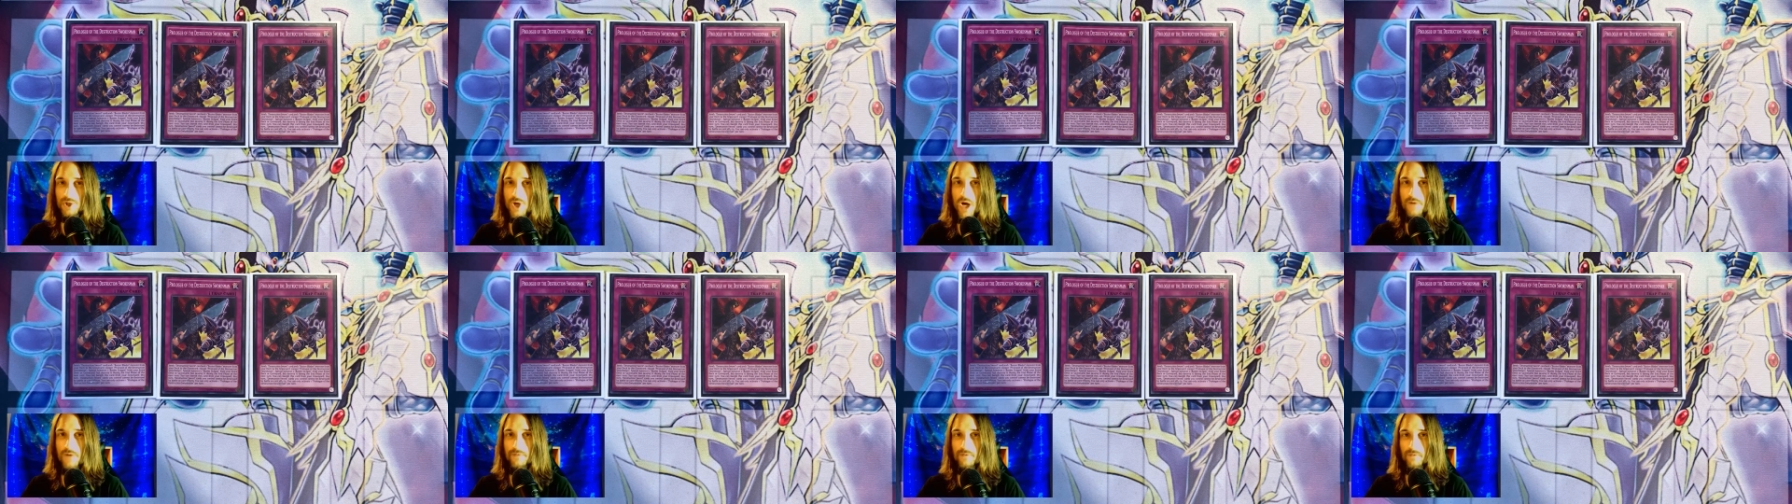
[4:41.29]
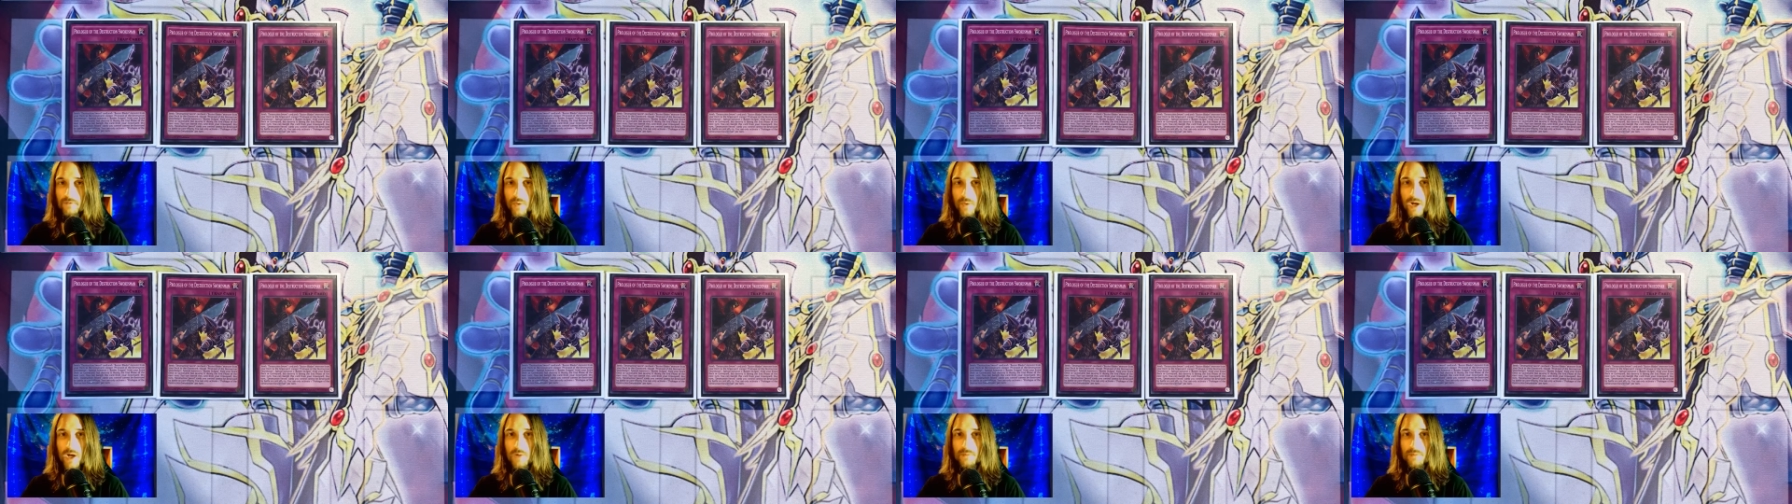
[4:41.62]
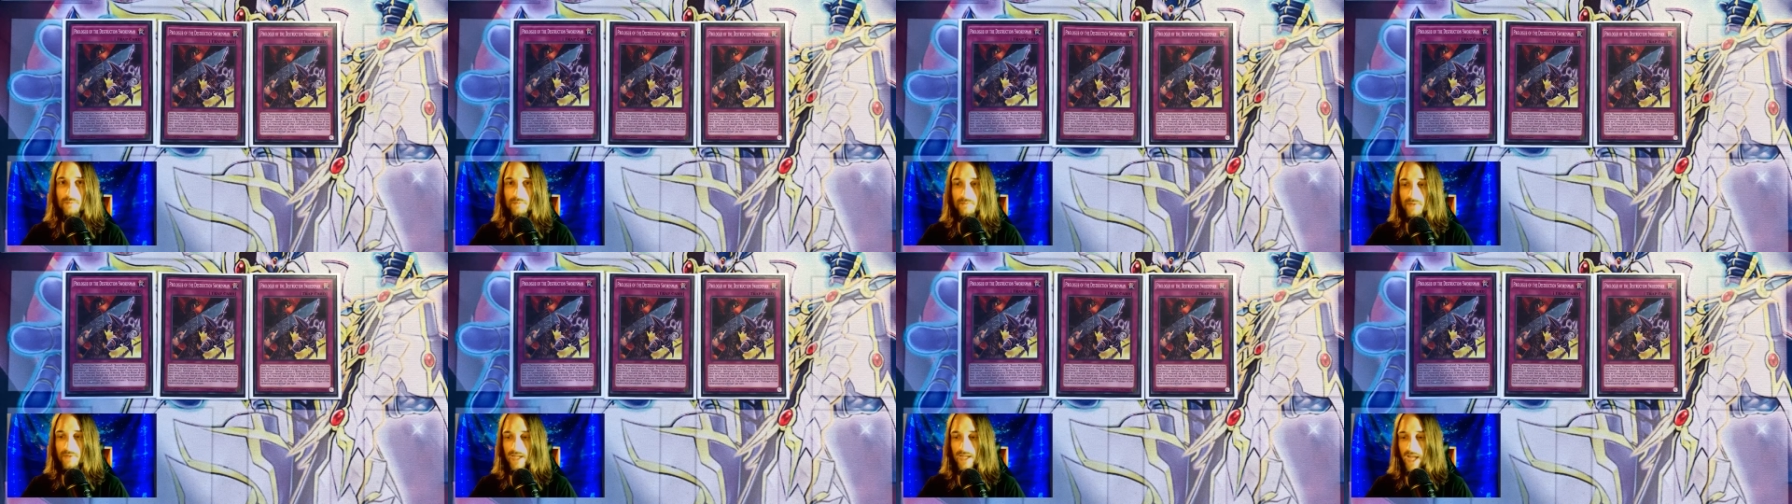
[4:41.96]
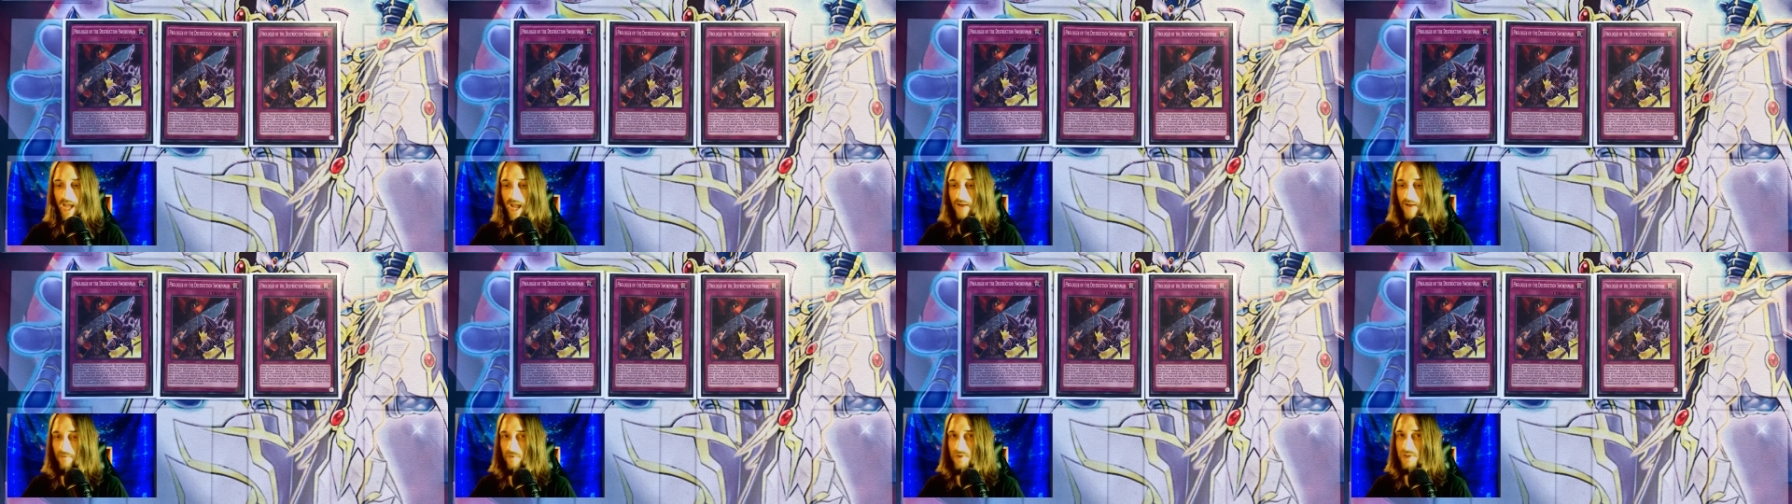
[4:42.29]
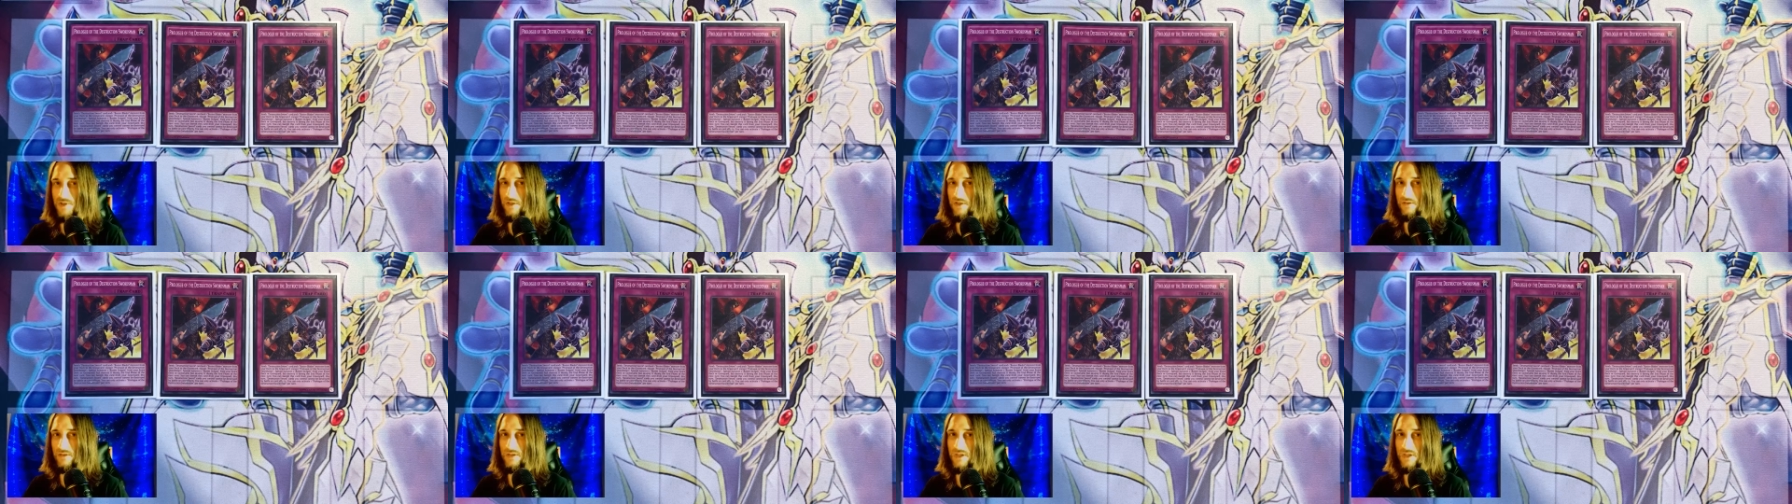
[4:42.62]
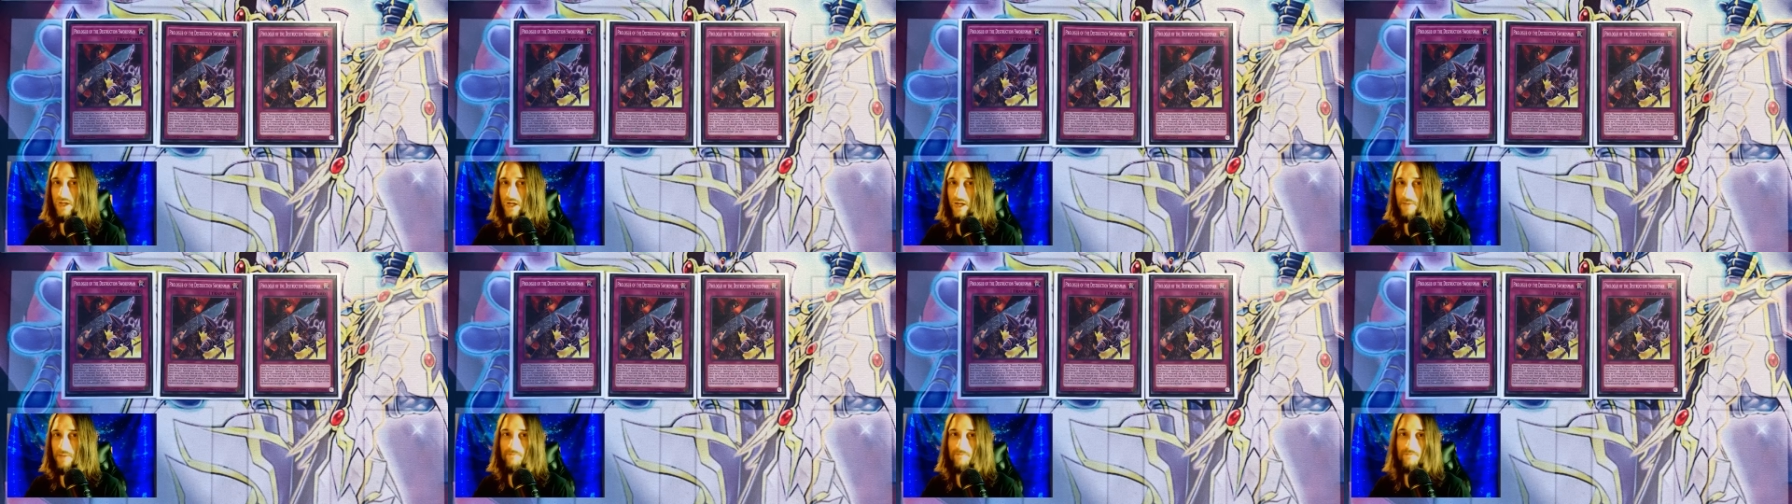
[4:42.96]
off of Whelp, like every single
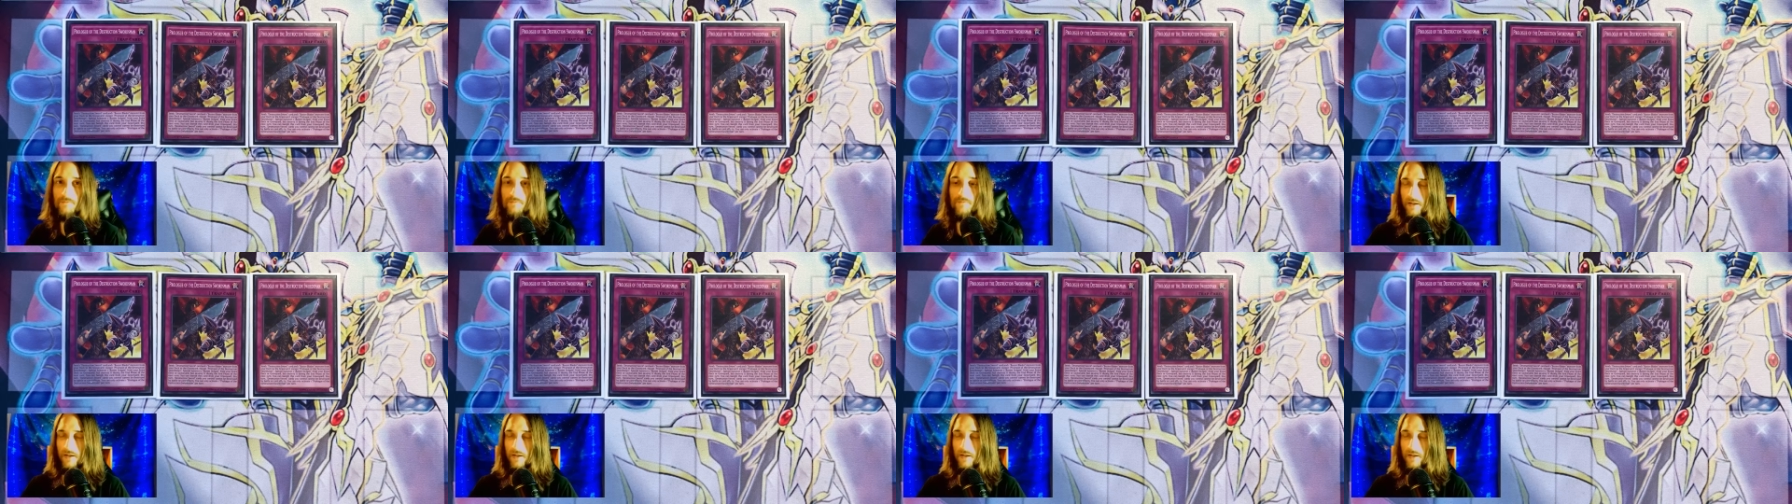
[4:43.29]
time.